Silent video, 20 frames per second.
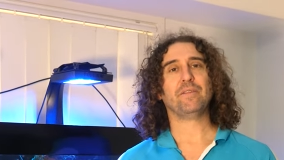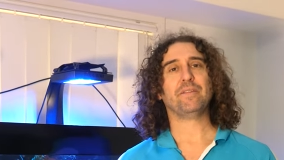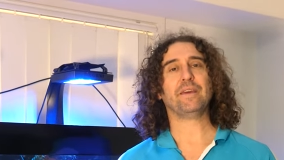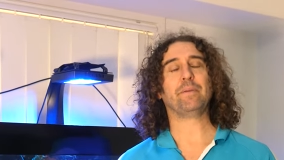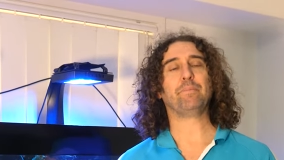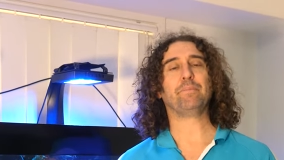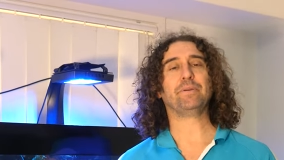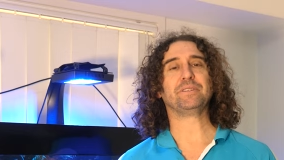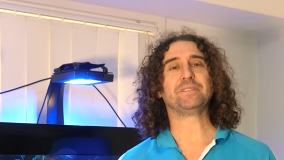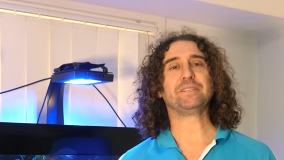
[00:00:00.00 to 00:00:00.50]

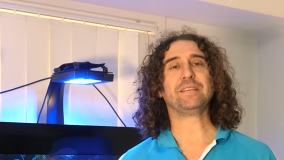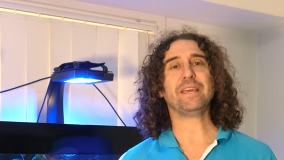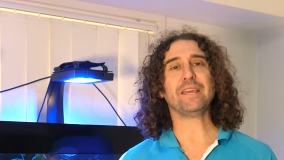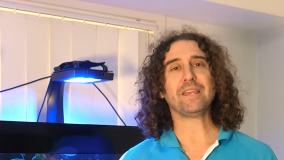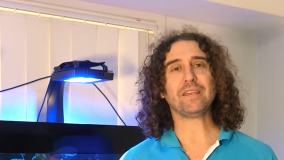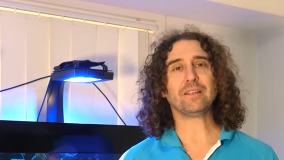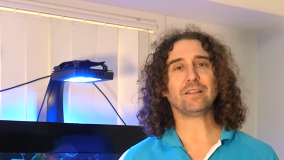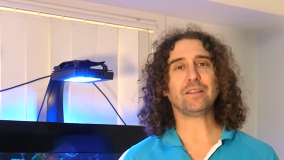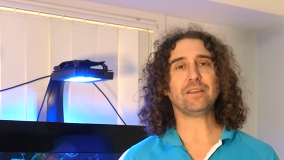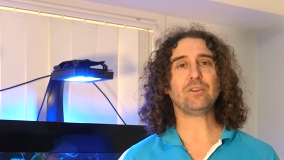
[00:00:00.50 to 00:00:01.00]
They're
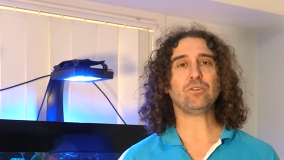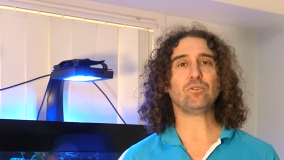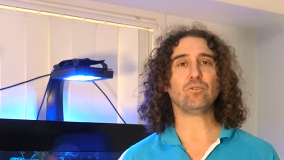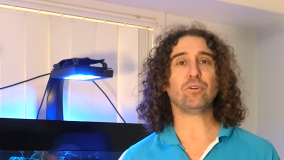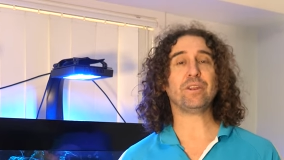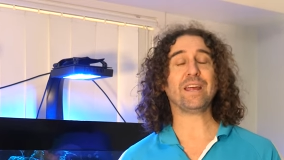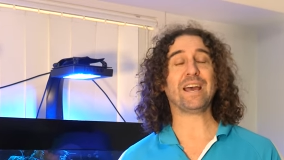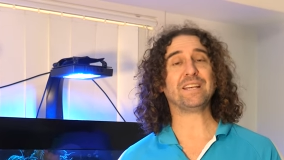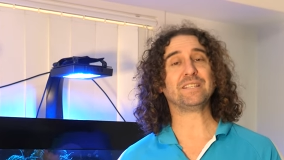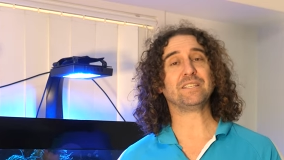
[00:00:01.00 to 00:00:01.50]
particularly
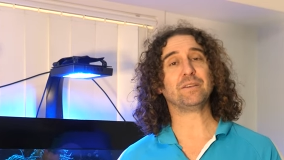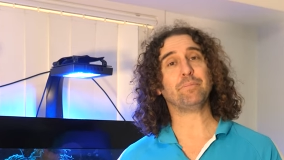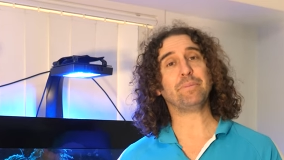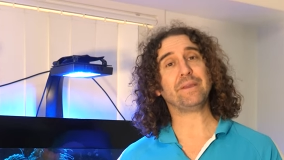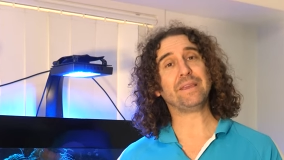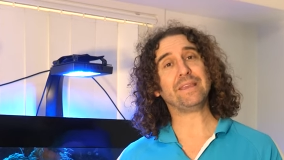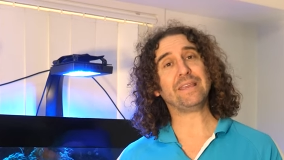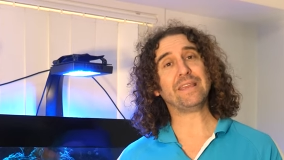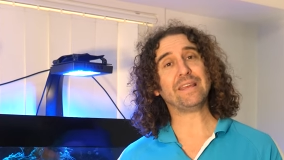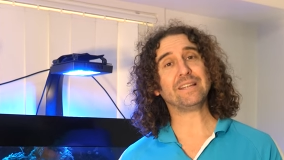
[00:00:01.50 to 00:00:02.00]
good as a
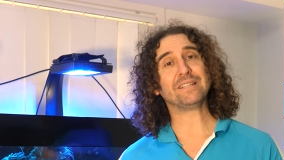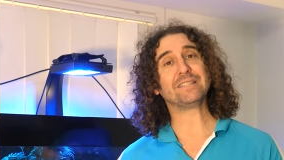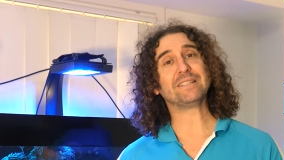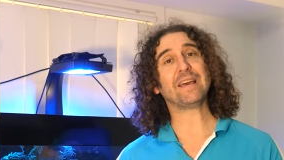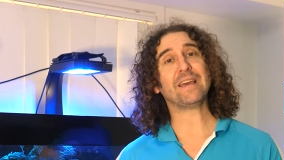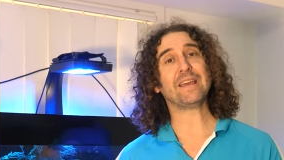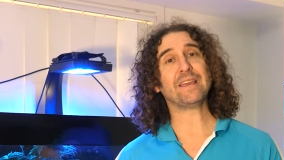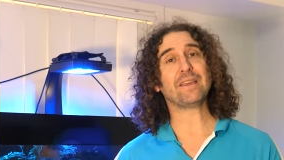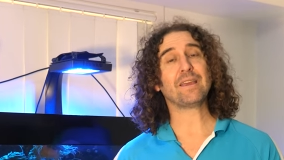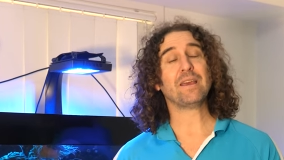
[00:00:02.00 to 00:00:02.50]
beginner
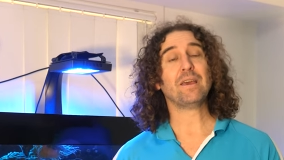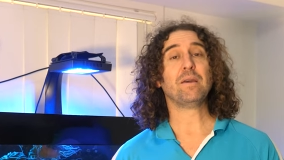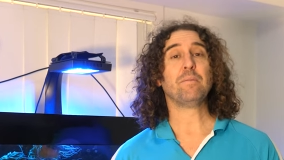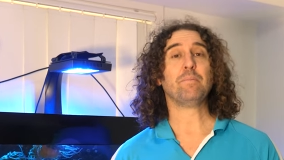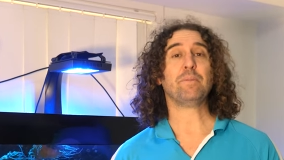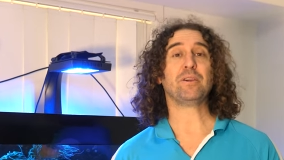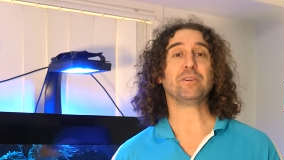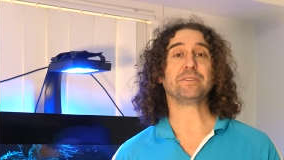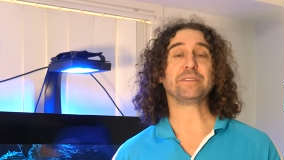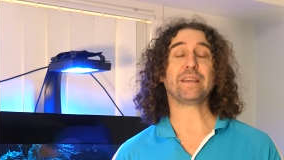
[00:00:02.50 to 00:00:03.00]
tank
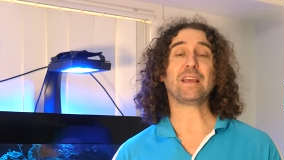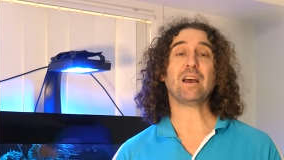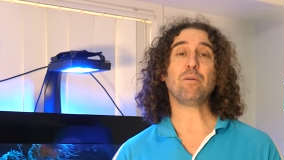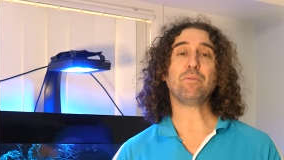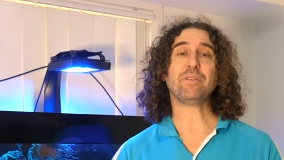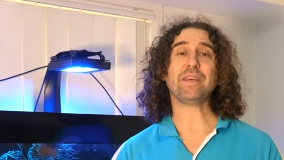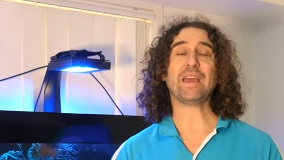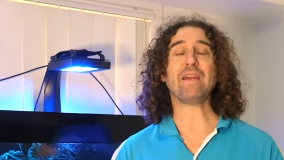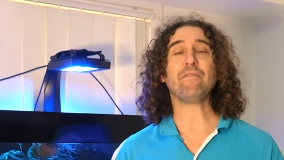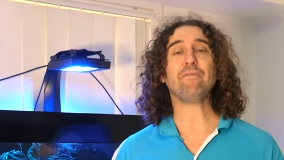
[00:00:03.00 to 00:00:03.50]
because they come
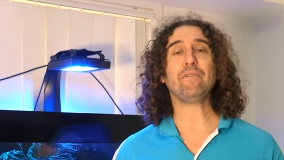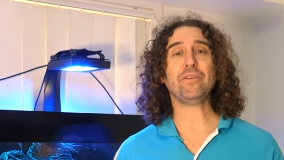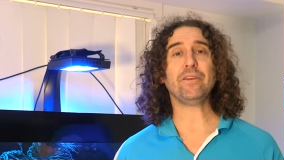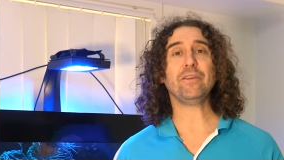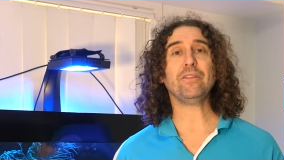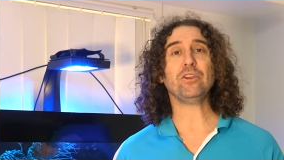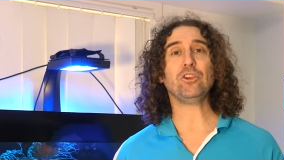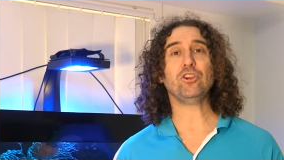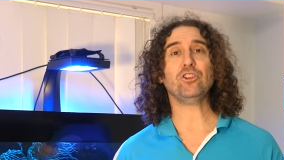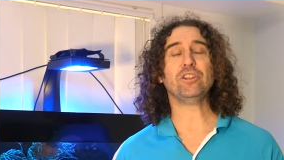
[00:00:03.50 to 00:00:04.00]
with
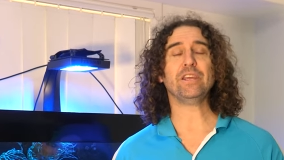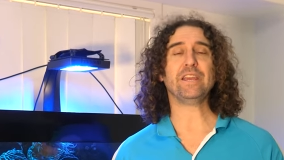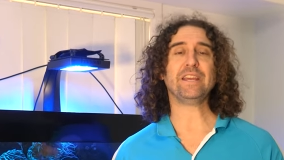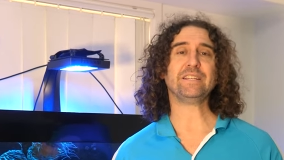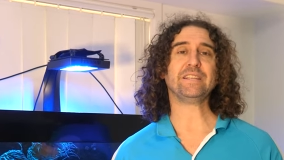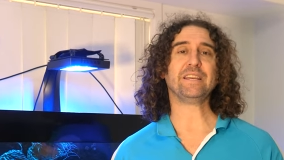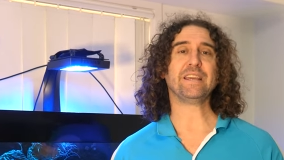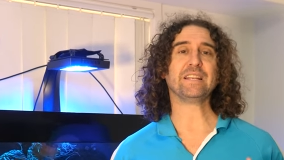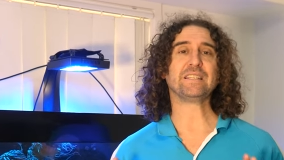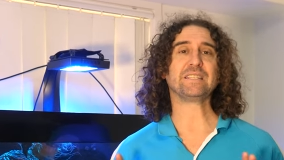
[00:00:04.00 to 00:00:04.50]
everything that you need
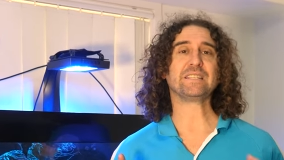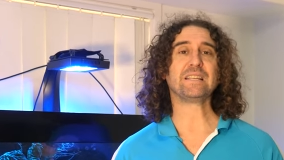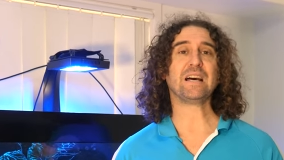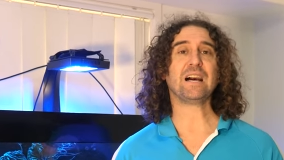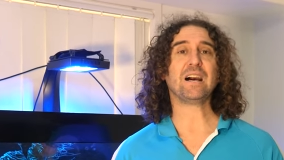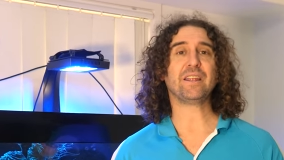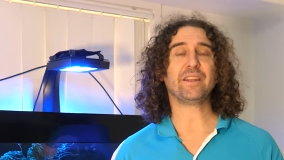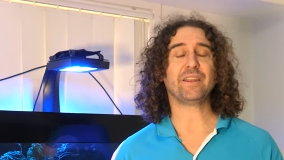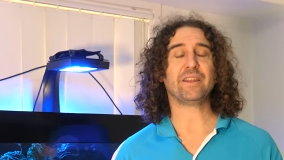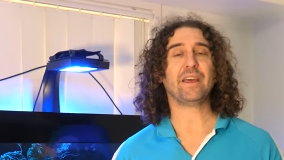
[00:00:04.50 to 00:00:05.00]
to get
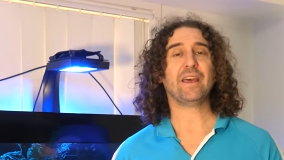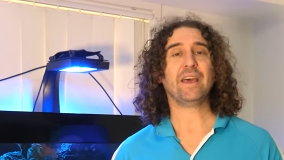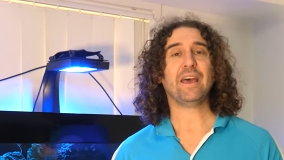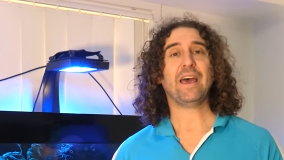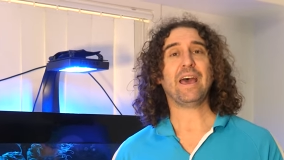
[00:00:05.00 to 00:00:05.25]
started.